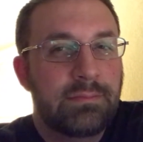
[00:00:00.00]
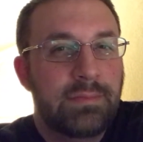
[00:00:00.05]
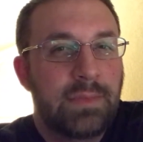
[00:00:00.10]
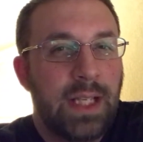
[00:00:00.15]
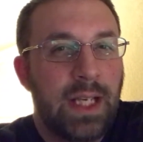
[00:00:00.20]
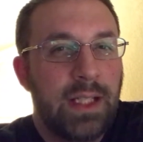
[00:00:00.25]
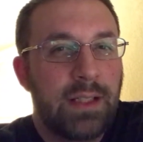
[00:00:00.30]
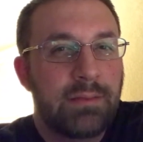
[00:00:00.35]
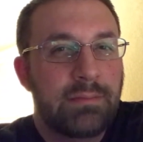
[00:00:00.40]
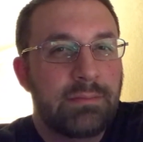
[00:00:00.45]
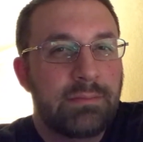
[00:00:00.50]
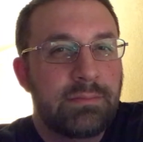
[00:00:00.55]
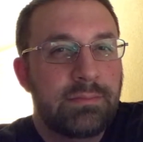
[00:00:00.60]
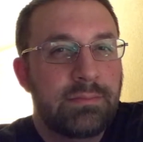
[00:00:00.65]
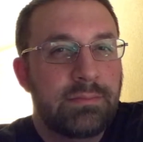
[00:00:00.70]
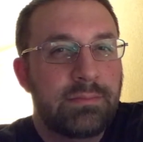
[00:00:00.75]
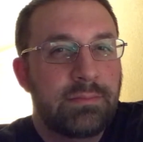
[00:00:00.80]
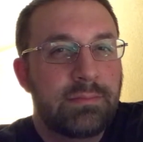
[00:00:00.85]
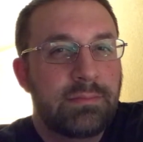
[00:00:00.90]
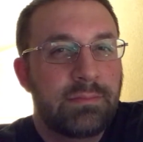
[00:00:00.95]
Yeah.
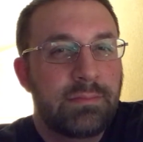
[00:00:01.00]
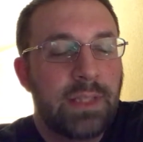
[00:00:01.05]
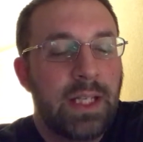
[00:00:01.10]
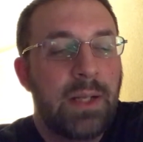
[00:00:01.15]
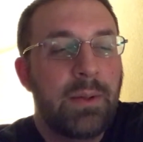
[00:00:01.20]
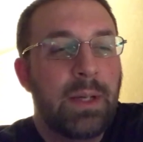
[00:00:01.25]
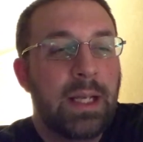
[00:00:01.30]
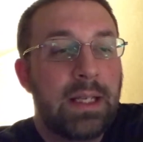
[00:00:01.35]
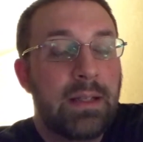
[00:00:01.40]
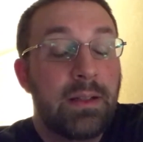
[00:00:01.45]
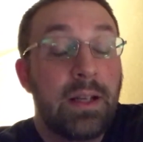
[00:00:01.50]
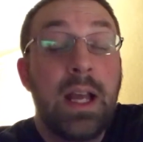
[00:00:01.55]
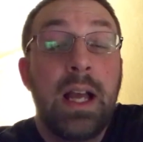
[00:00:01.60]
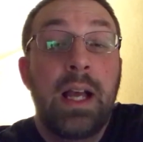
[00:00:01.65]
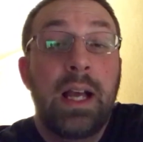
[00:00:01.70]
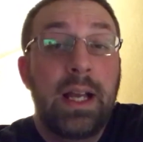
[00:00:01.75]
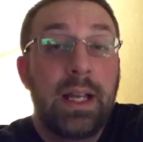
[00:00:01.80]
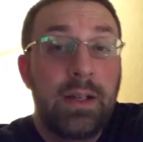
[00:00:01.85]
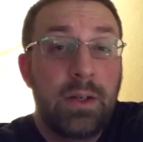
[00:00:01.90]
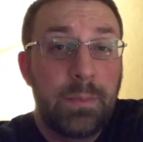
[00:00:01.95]
Anyway,
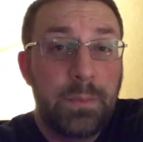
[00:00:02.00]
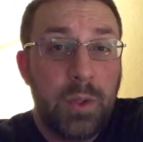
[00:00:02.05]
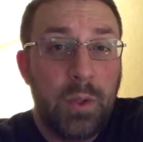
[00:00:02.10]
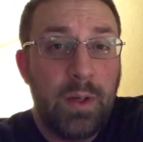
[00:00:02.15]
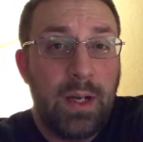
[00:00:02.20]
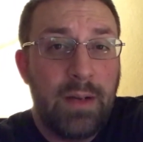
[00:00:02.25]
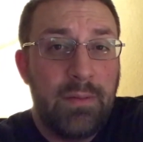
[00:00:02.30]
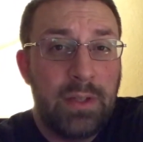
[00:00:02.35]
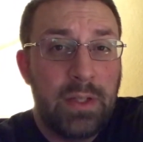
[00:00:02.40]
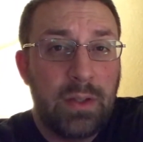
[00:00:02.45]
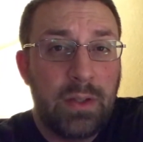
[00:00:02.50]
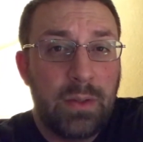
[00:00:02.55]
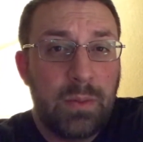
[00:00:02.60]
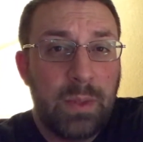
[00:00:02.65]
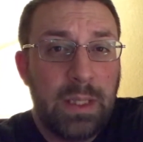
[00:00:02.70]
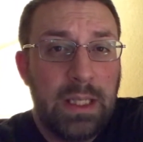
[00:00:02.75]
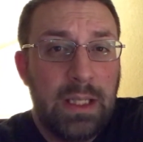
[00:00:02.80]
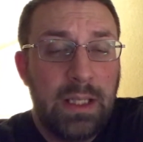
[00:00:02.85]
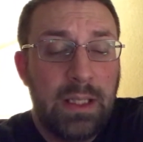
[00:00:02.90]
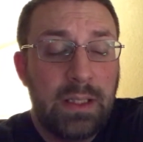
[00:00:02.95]
I hope you are having a good
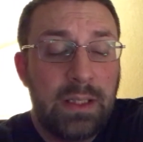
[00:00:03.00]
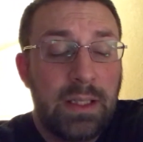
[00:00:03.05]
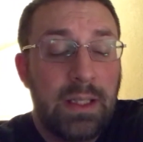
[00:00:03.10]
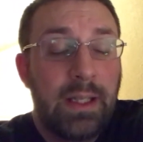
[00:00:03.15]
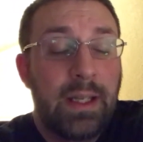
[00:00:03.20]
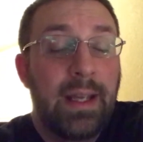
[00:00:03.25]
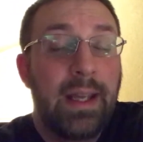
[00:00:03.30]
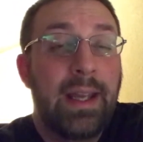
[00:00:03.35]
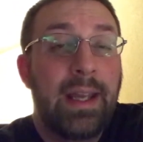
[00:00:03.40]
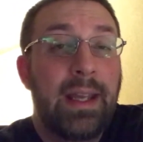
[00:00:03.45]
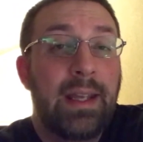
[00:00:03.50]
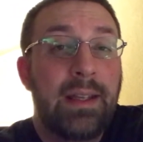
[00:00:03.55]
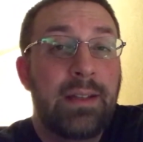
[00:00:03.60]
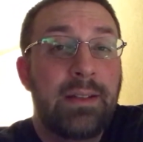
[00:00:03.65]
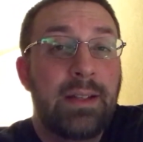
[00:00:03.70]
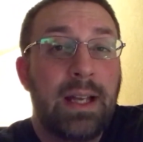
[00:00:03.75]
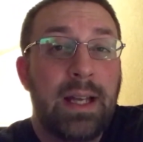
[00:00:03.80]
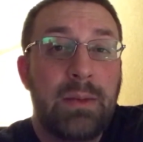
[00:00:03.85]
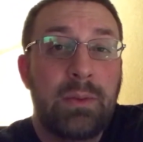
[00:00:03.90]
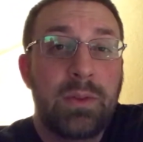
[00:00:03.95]
week, and
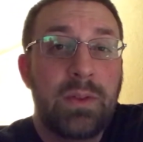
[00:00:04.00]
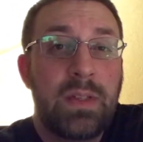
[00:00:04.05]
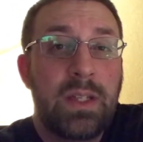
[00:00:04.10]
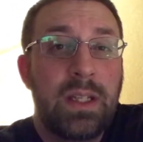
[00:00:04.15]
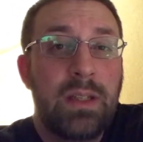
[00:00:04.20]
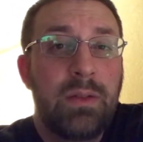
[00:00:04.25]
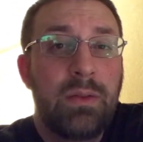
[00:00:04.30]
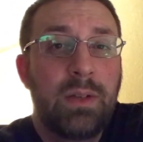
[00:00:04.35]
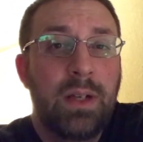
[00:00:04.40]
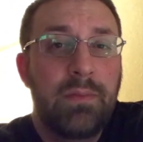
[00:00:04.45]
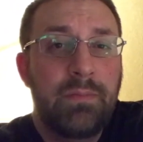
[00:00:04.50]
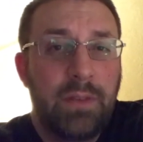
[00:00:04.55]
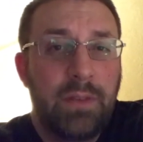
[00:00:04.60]
I will see you on